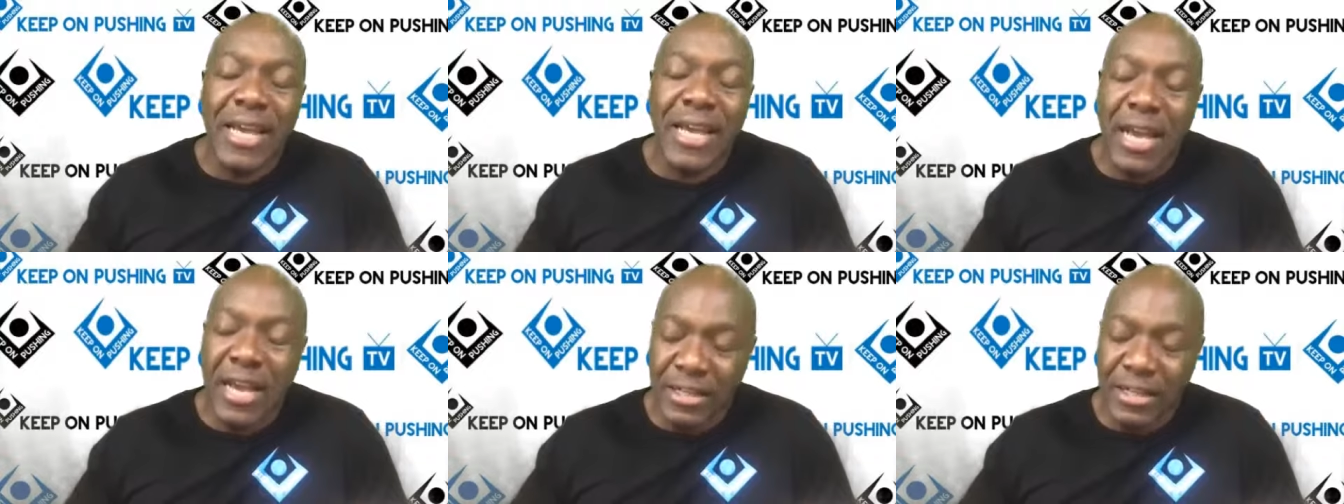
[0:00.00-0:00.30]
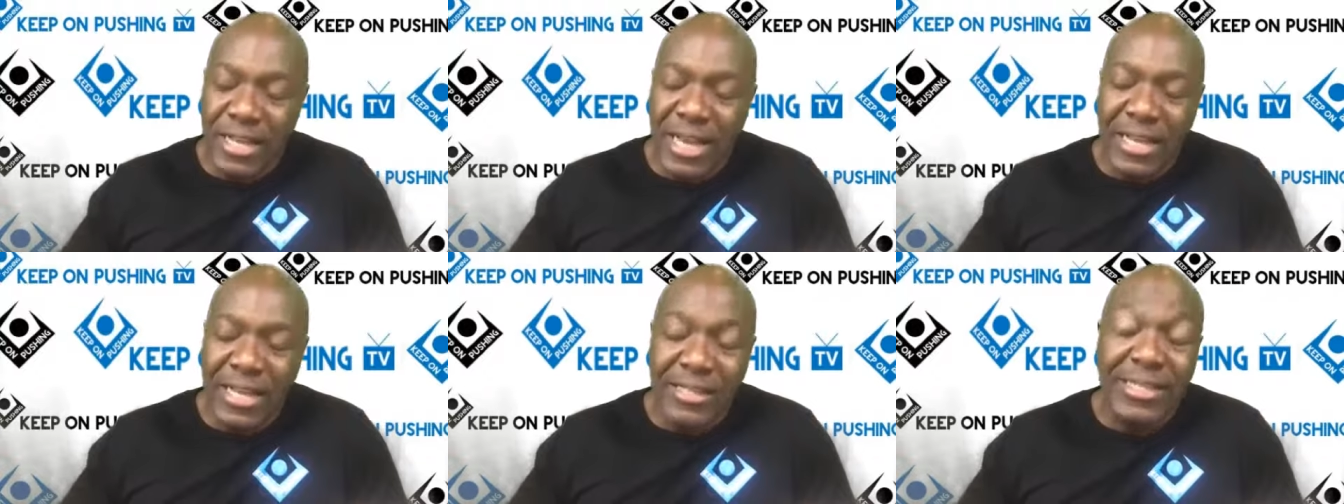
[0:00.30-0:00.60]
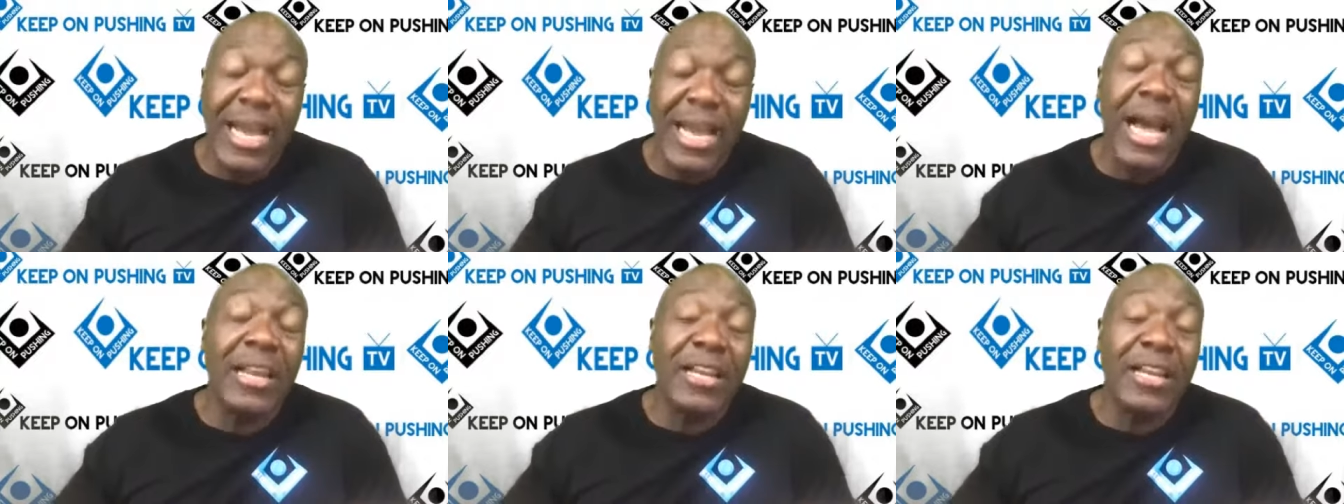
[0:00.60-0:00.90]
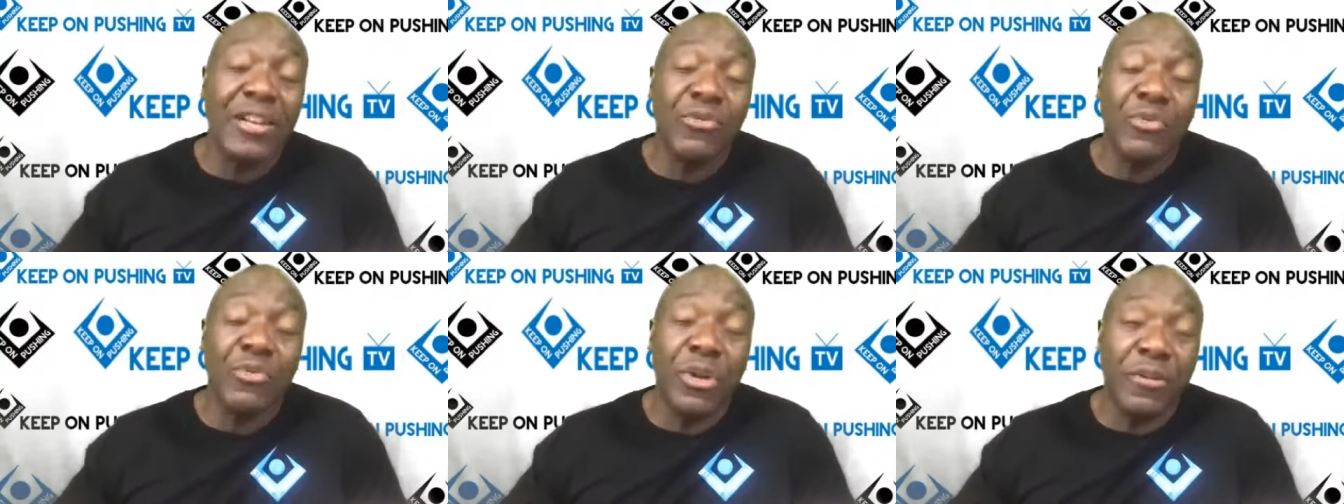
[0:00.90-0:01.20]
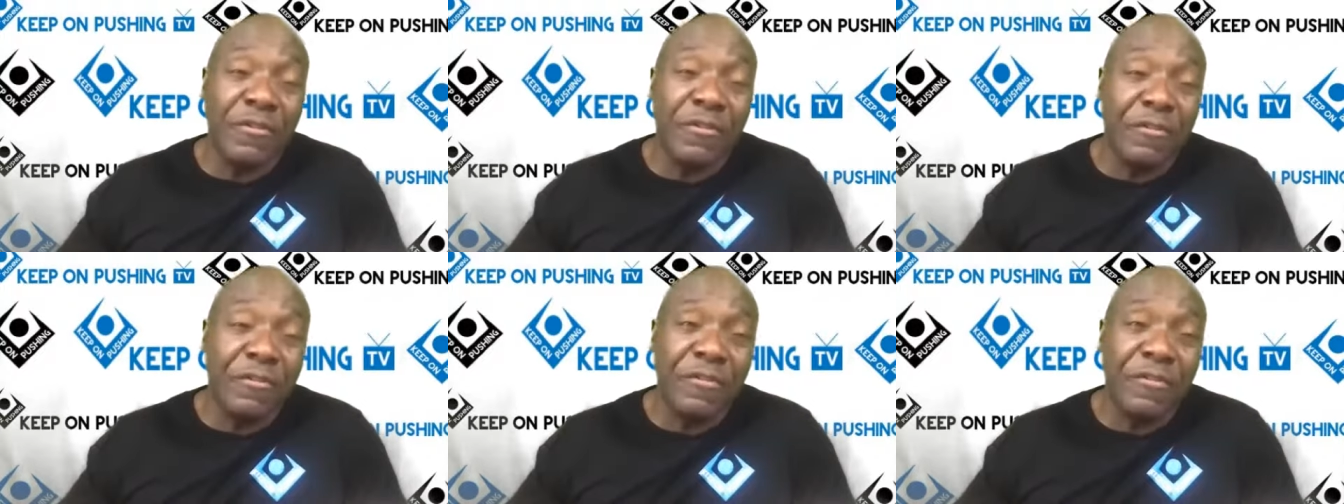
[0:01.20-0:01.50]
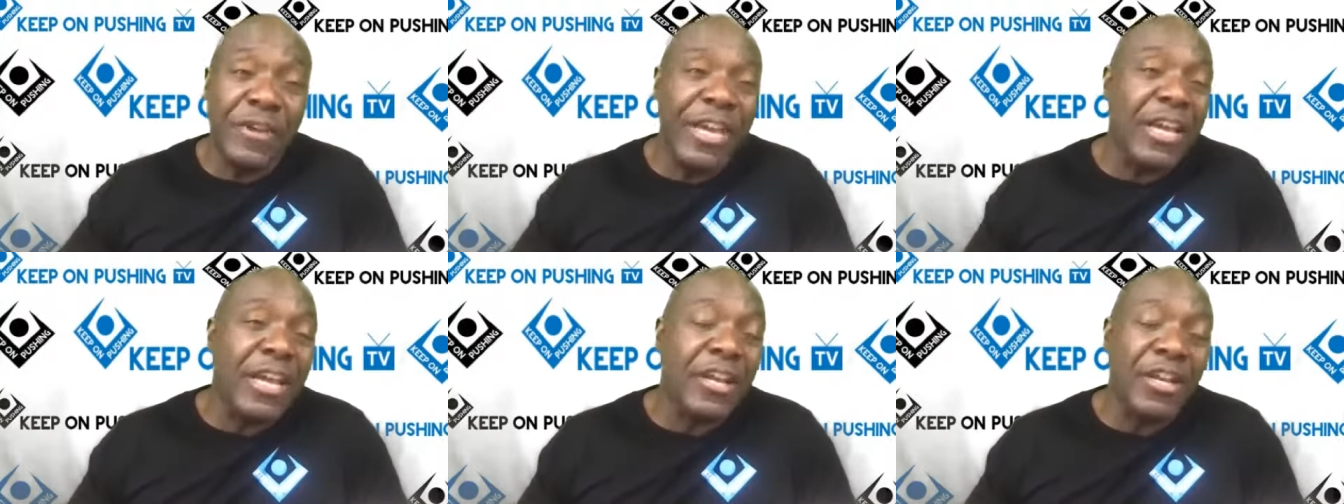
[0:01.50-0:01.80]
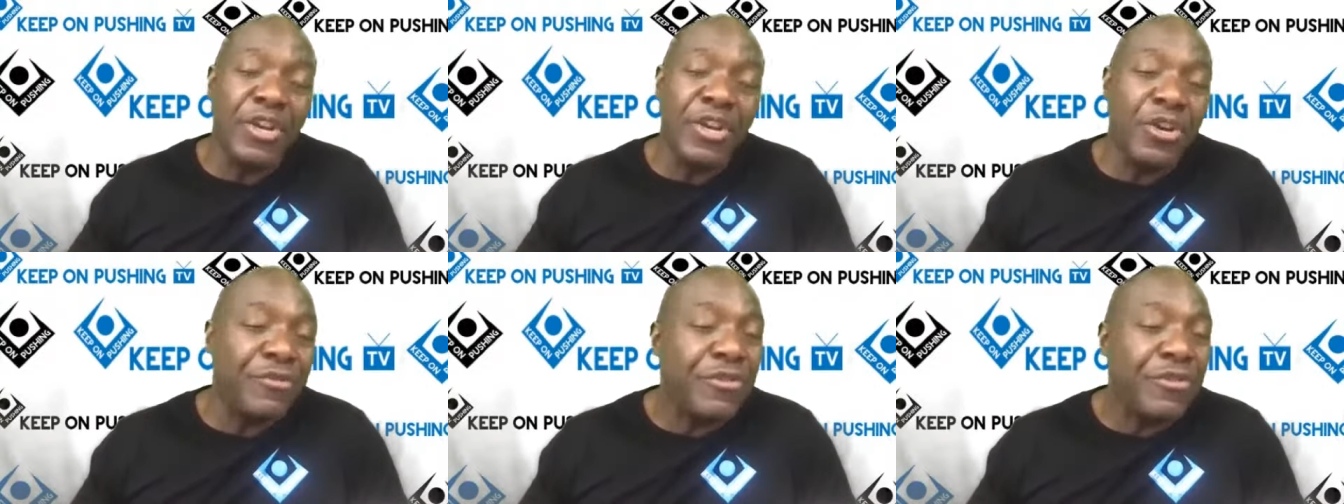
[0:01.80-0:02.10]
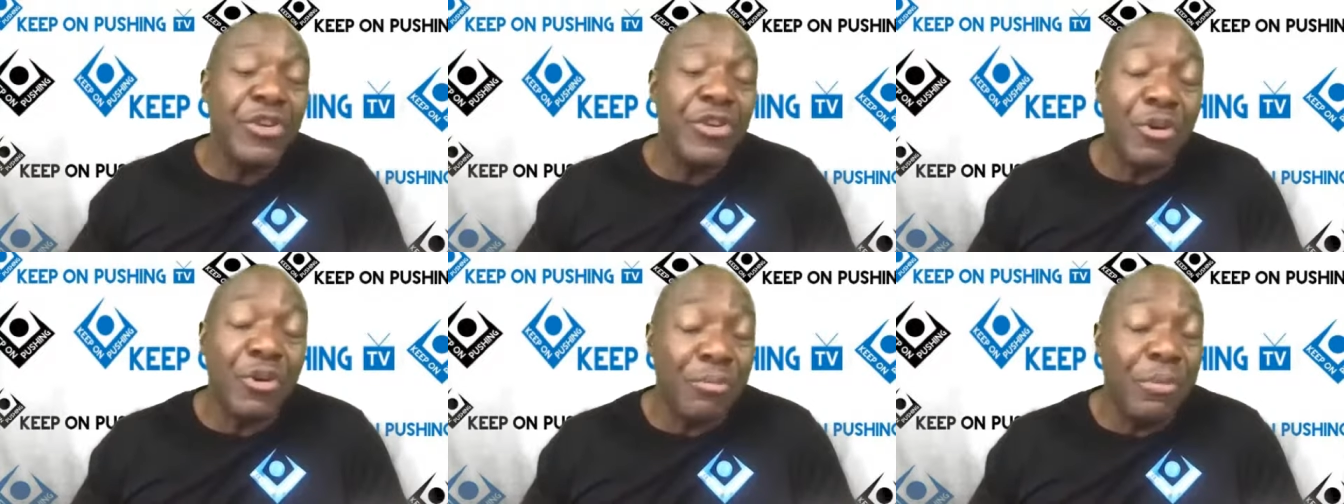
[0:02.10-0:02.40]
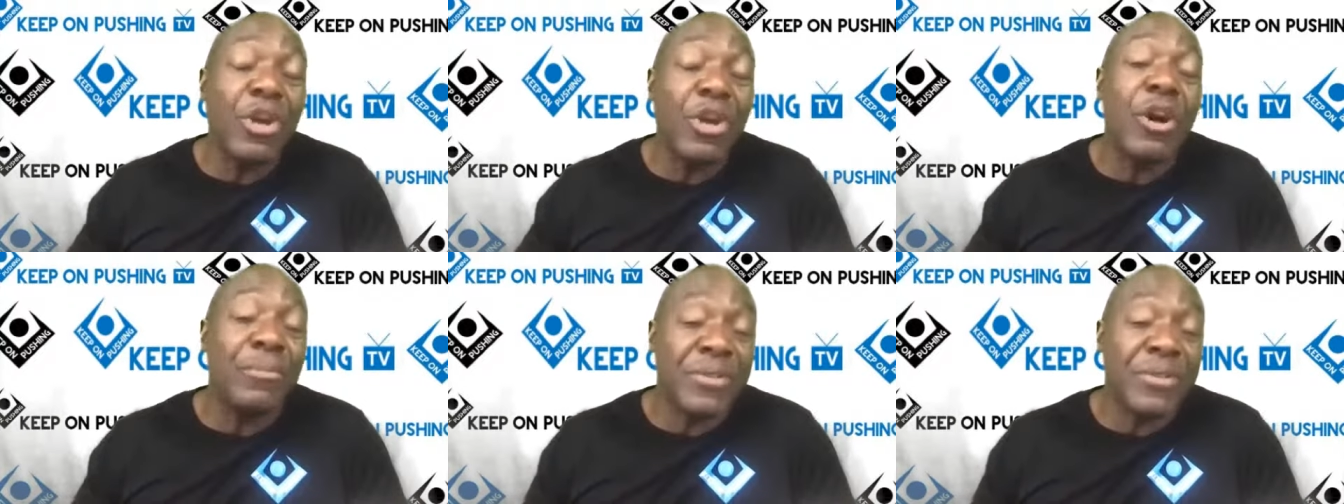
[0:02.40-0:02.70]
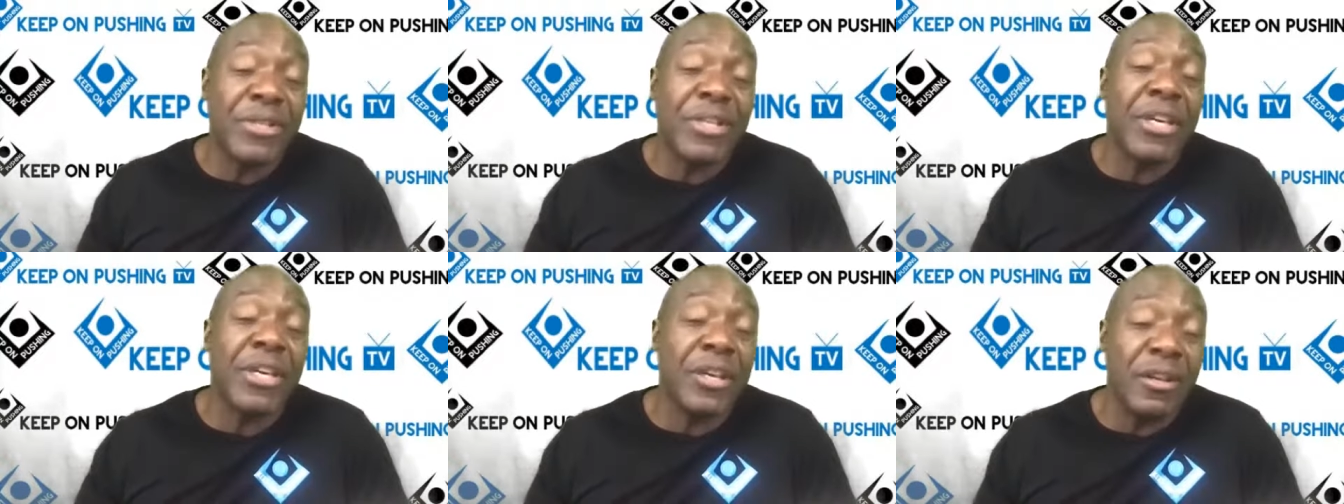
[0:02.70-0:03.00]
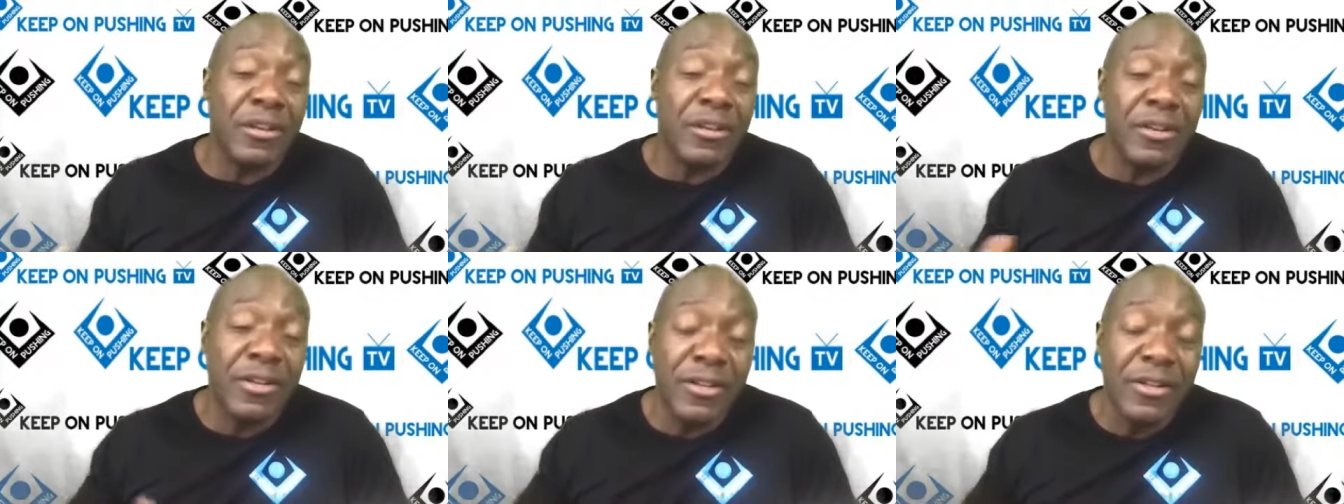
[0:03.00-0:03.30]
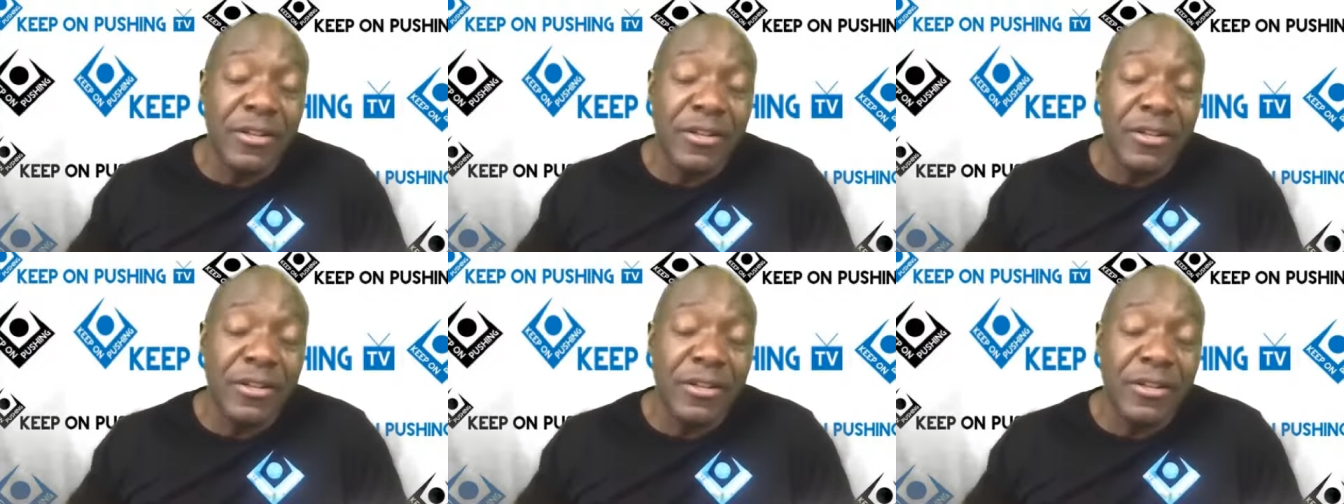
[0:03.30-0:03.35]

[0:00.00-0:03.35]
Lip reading: and talent will fail you if you don't become skilled.